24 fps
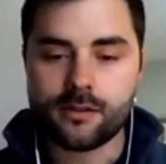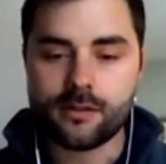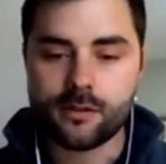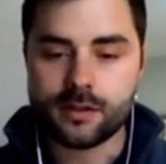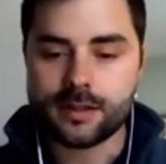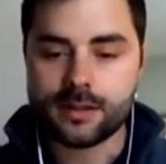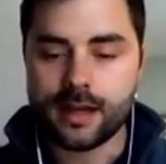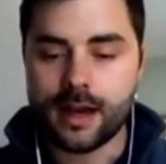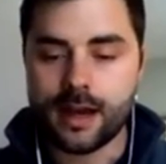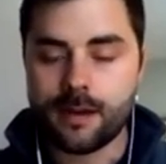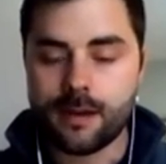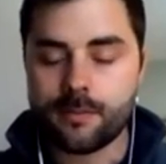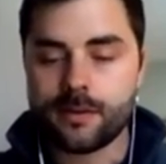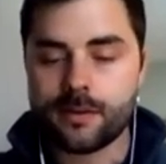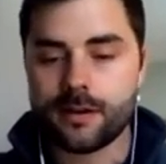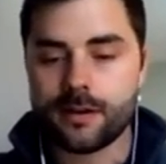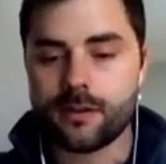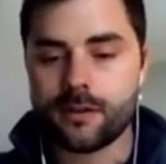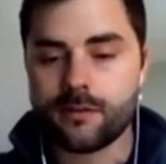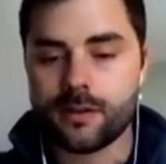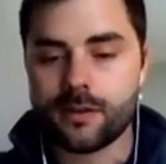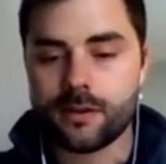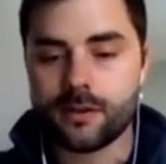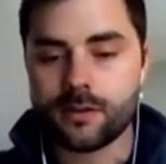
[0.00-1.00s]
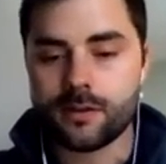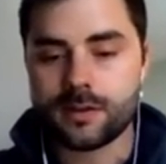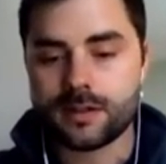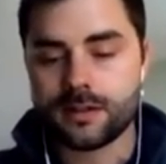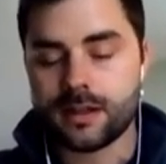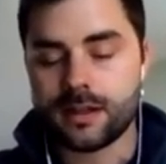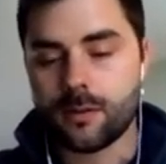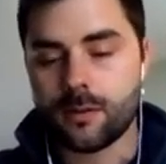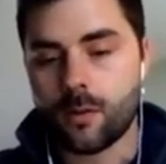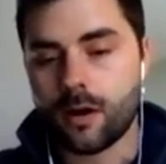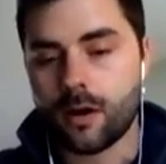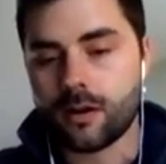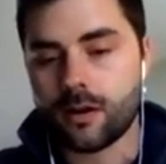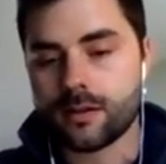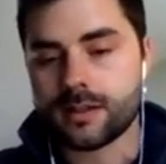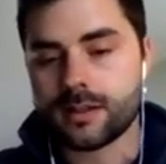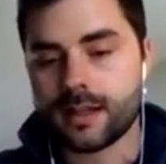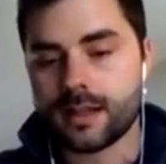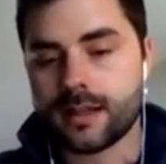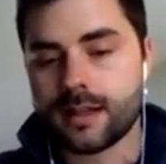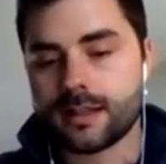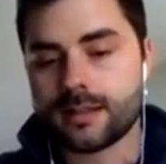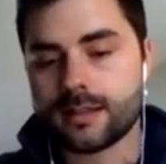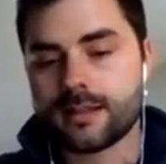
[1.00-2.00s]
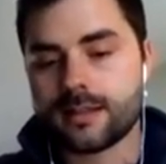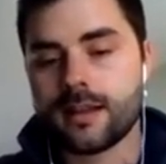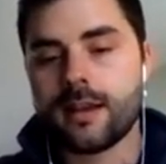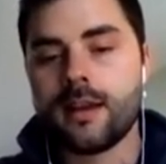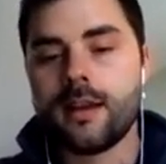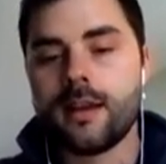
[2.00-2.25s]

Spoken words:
it through the top of those clean water tanks.